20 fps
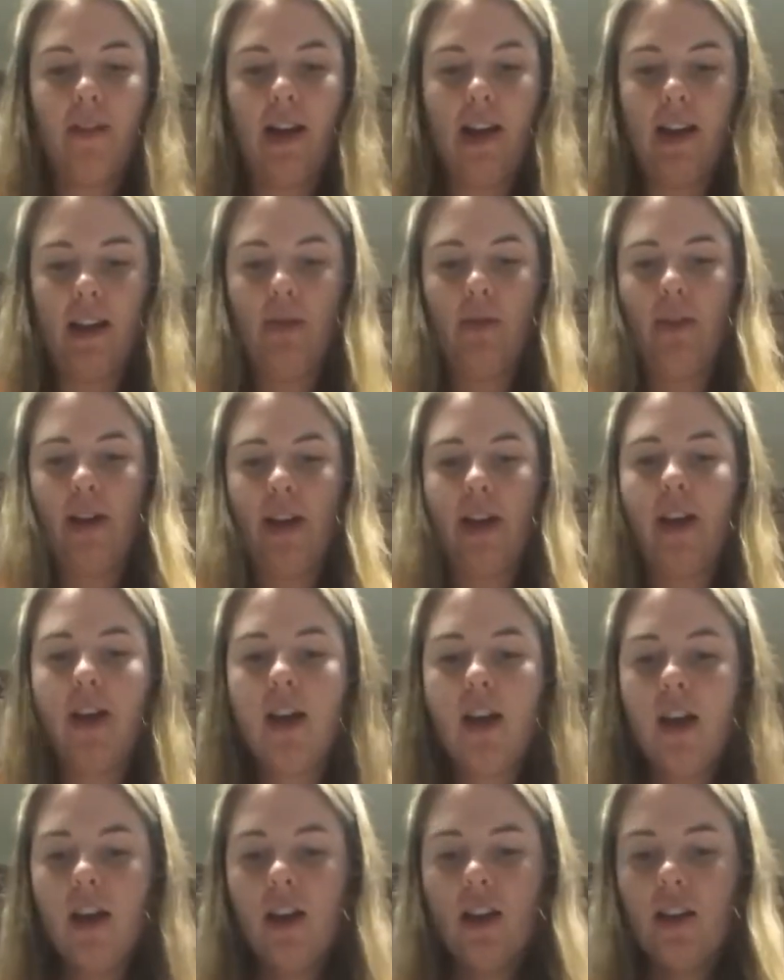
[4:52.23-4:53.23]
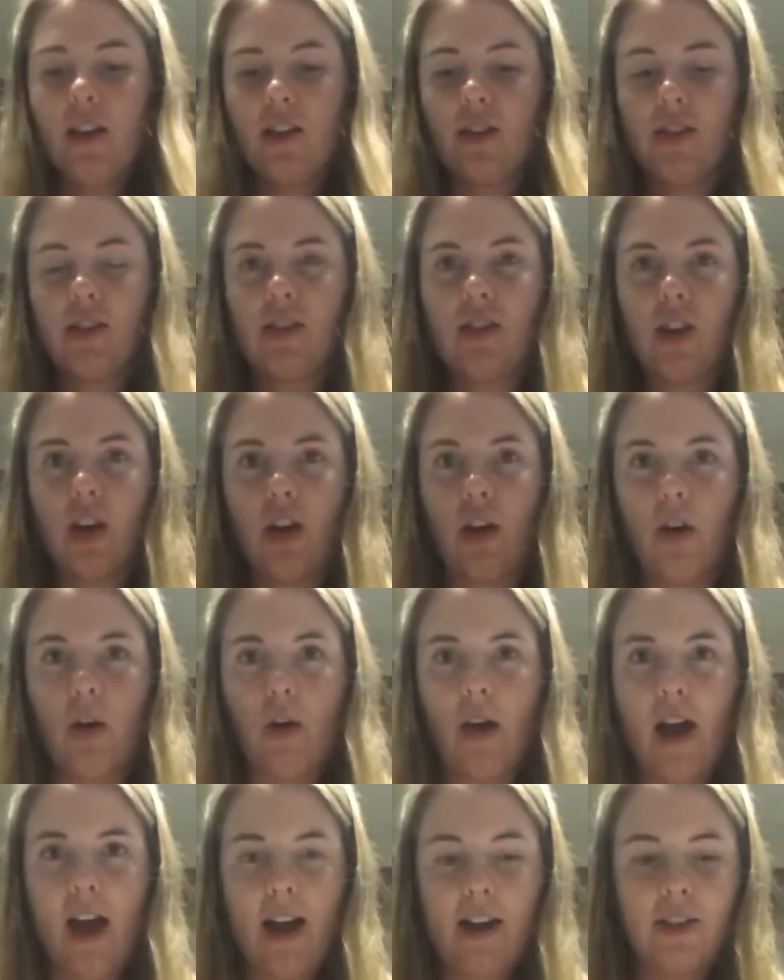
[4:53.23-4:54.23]
anyway.
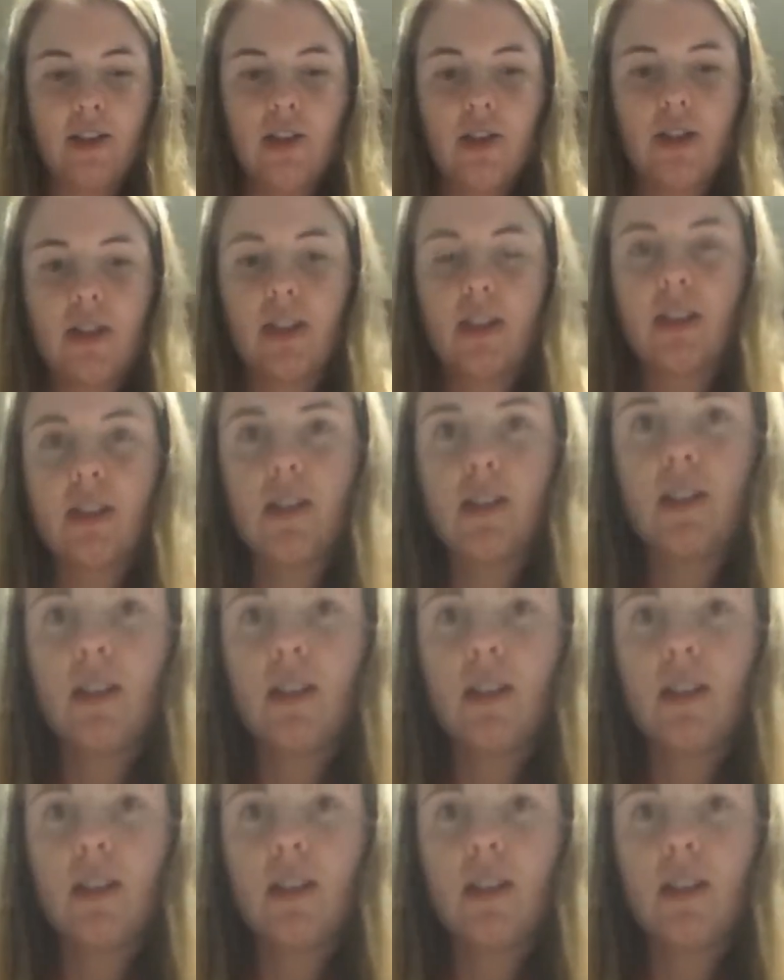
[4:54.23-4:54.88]
So as you can